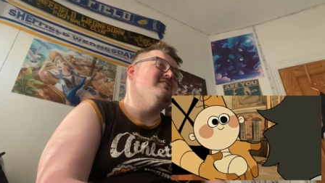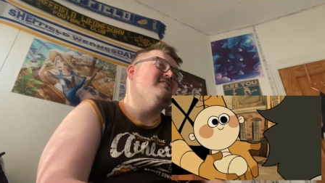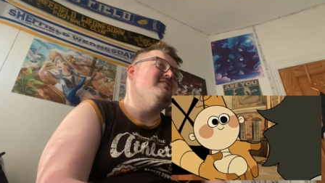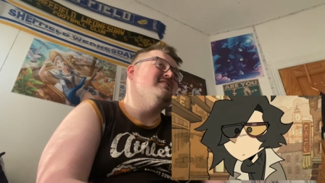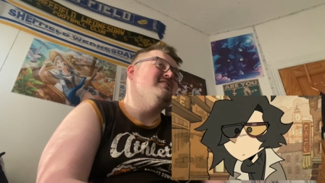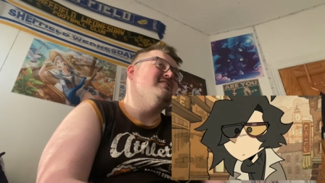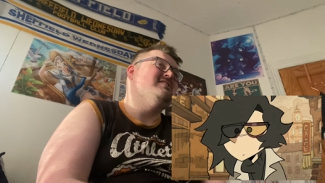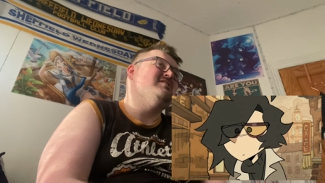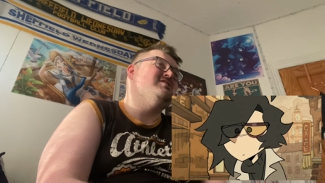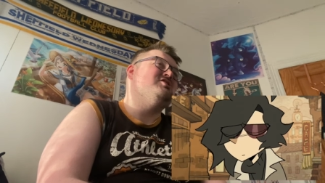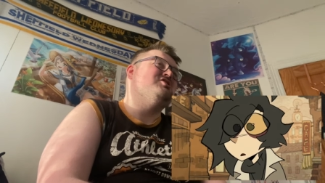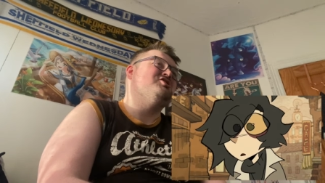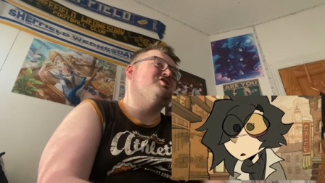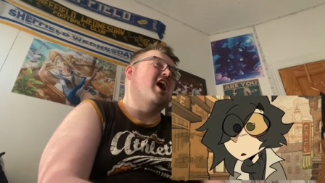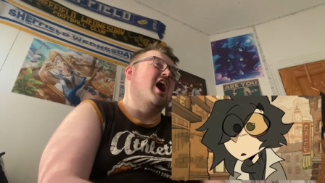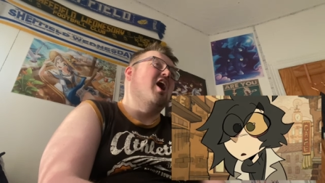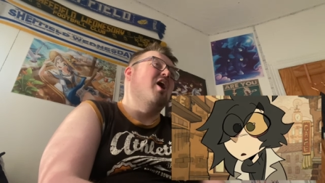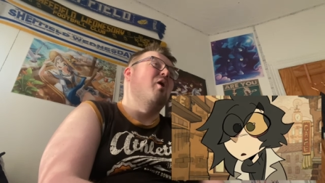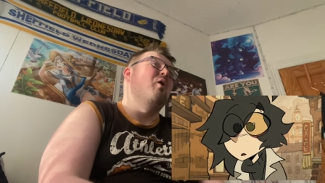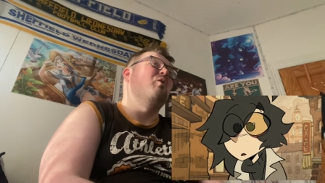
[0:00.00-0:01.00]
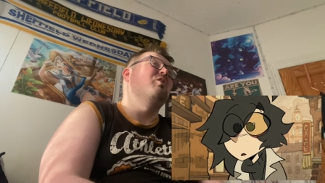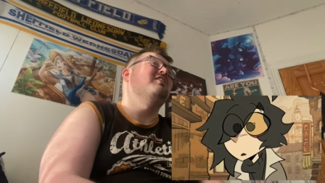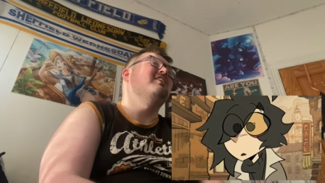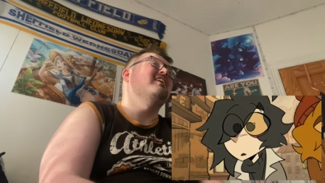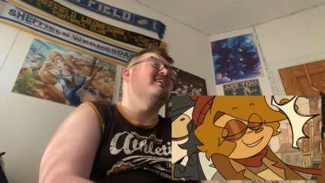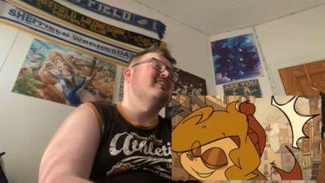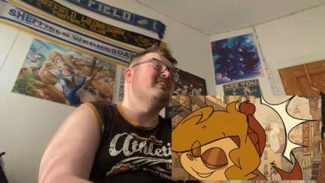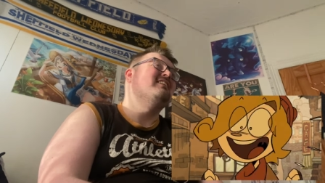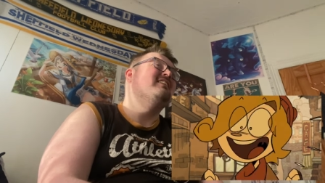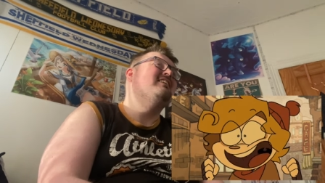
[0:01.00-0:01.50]
Stone.
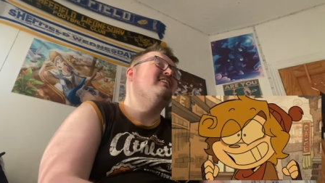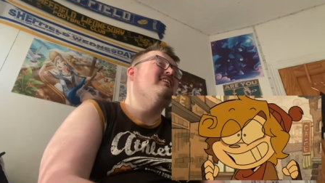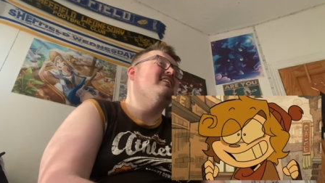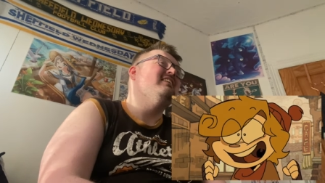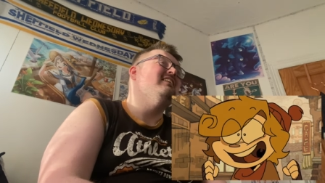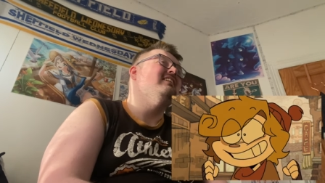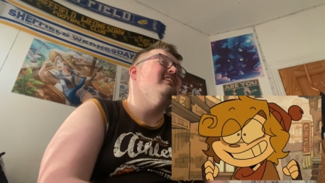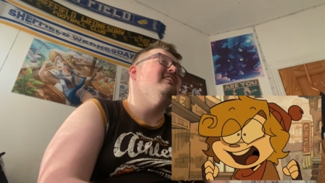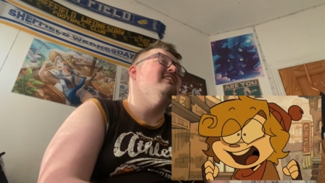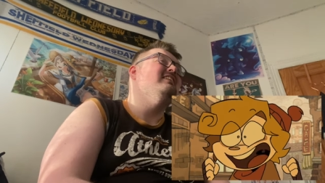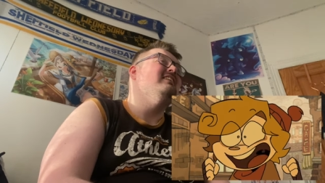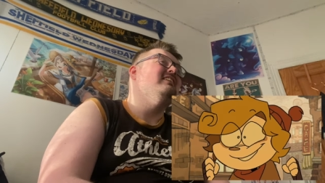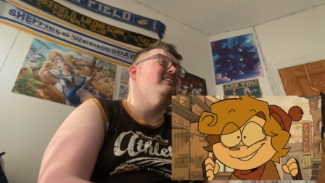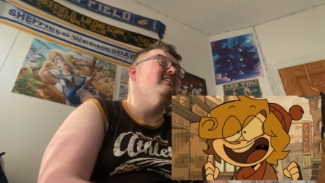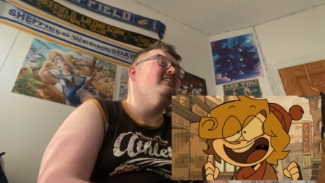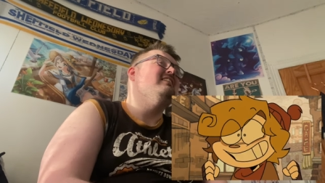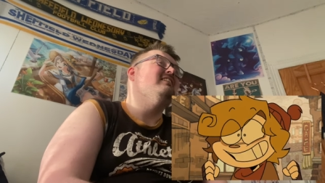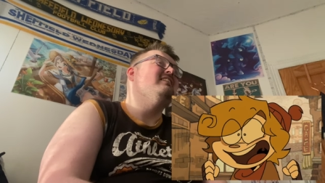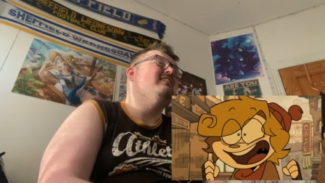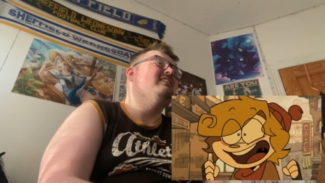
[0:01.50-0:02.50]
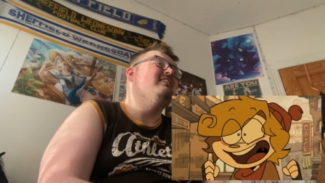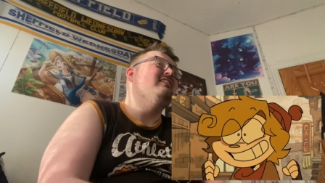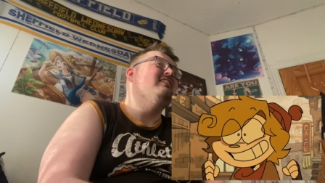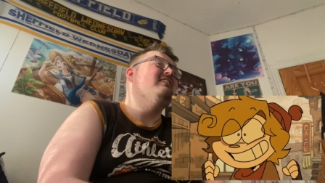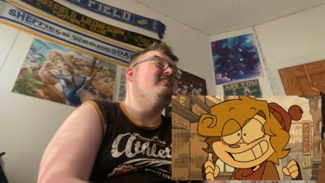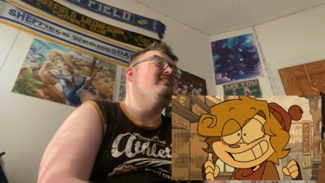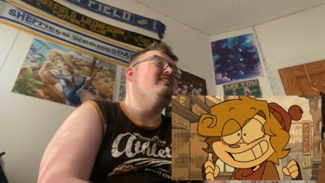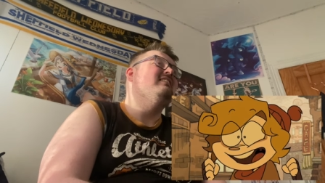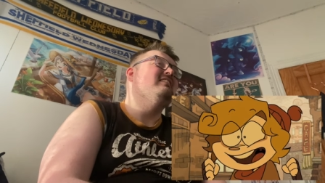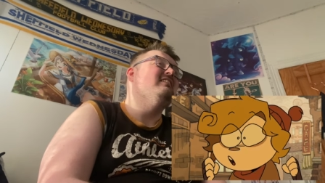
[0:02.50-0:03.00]
Maggot, that was
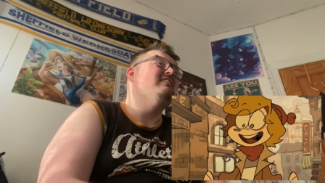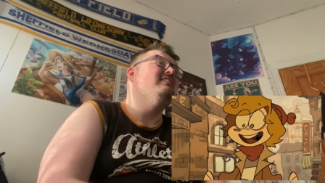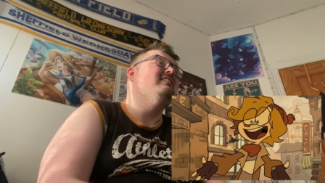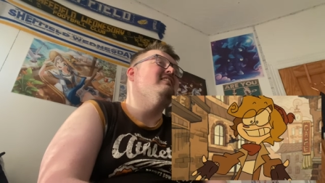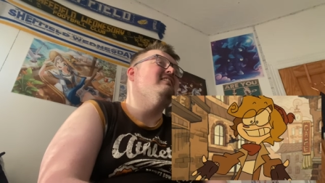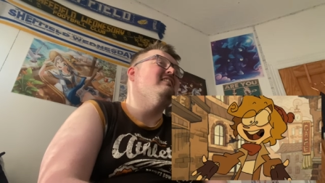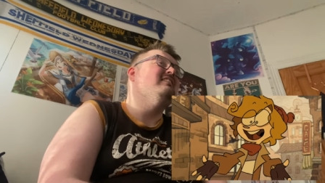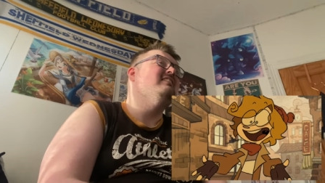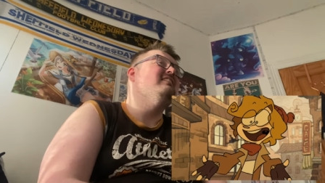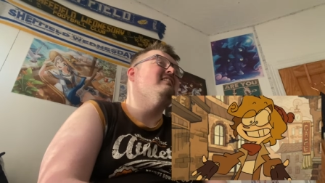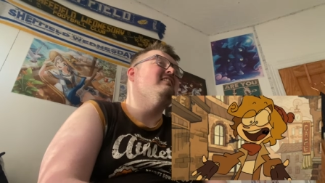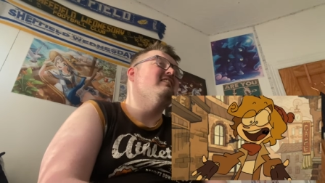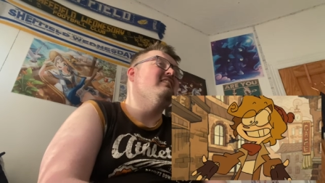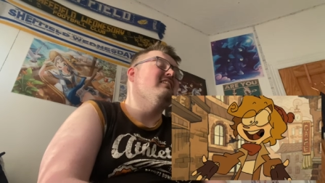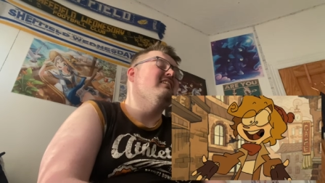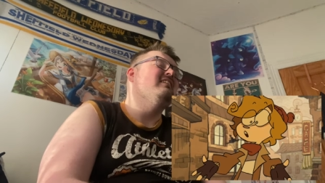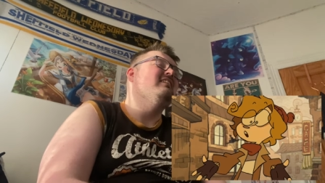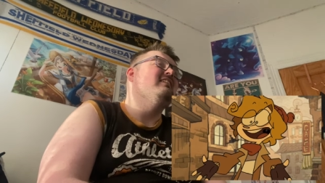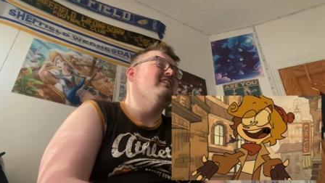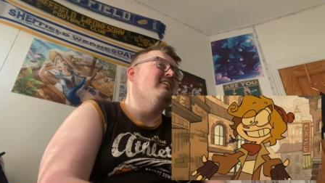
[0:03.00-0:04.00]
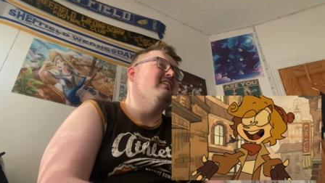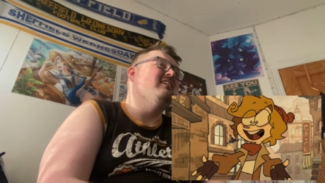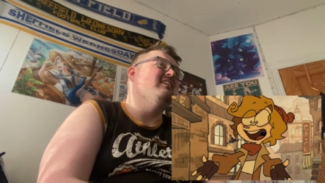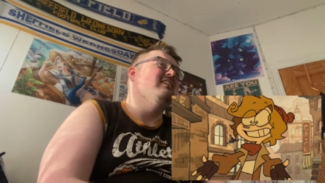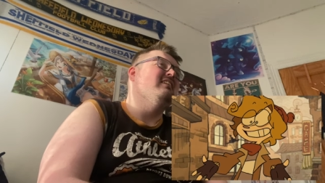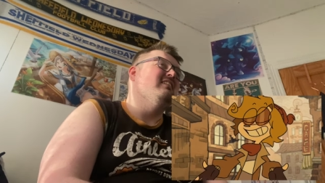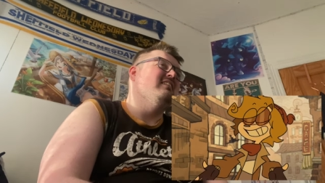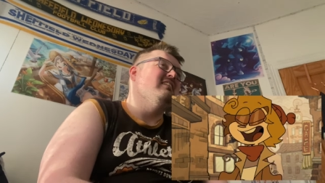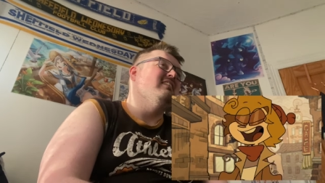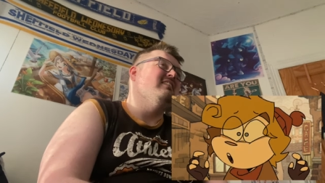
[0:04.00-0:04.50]
amazing. You literally ate the
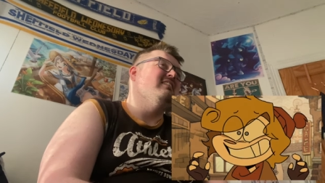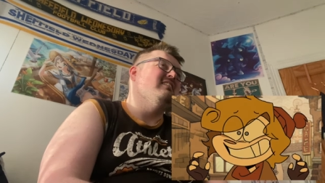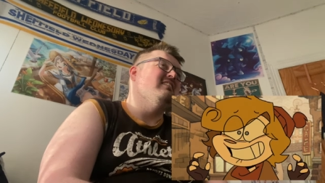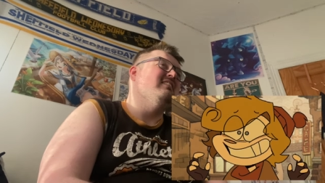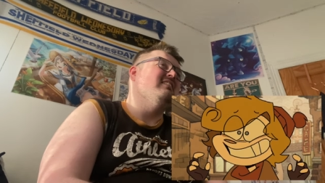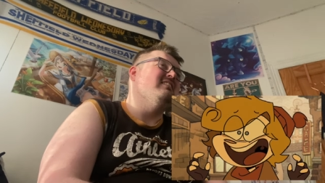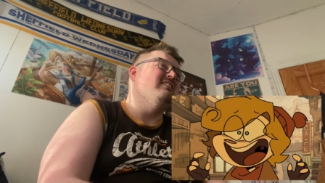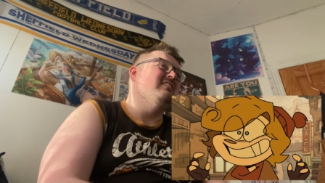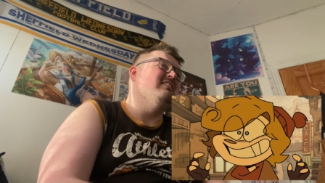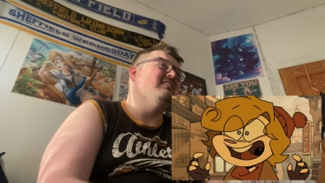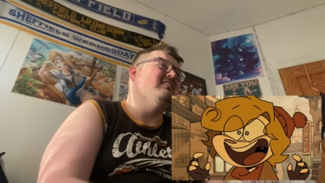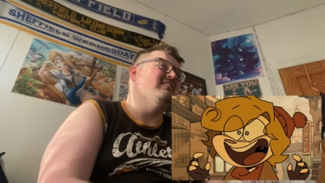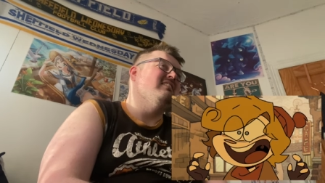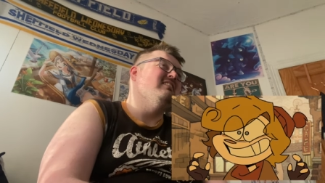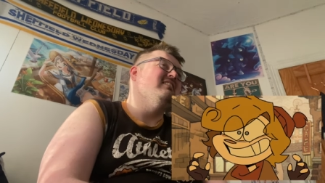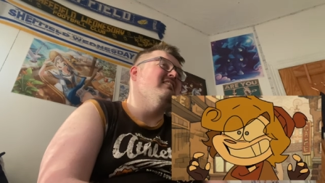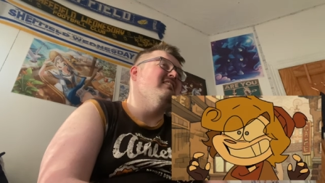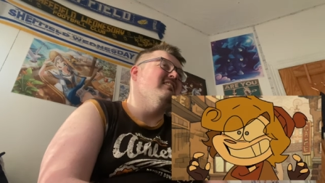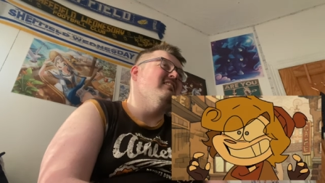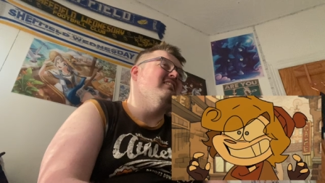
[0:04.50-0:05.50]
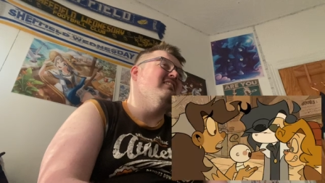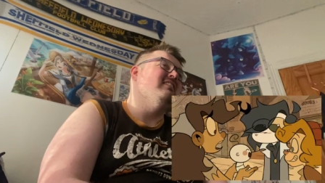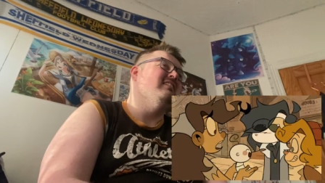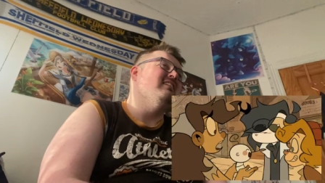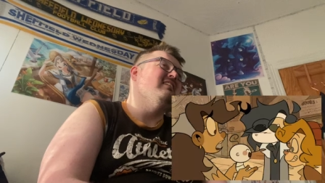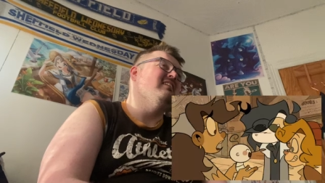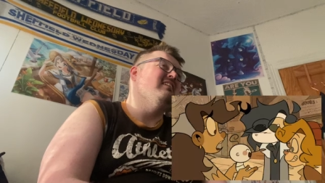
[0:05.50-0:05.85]
rich. Like, who even does that?